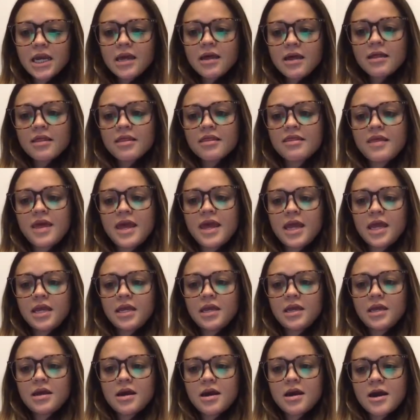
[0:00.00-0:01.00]

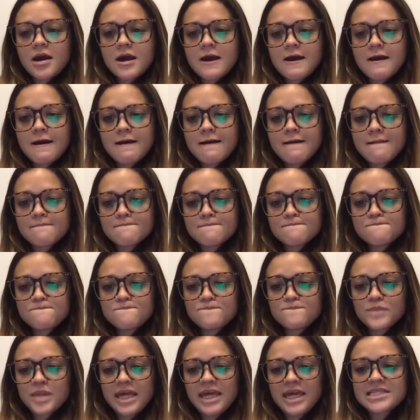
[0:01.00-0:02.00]
then um,
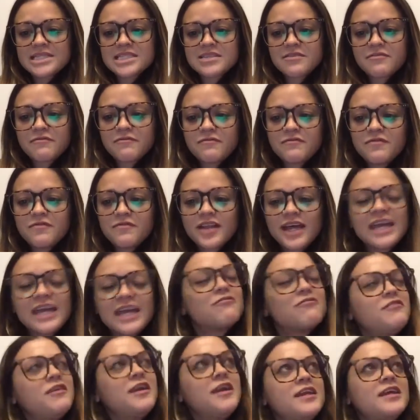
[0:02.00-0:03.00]
it's like
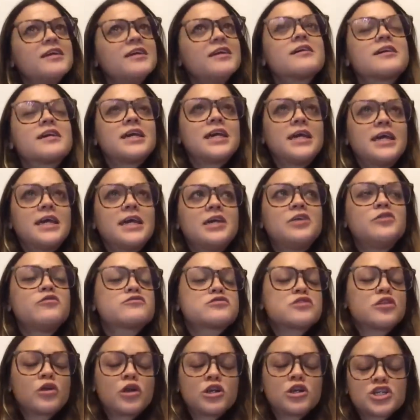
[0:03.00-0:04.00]
feeding a kid who's
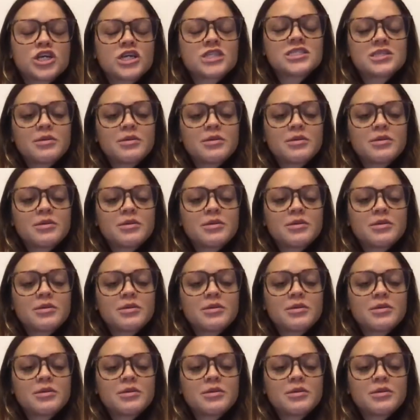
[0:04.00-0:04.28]
allergic to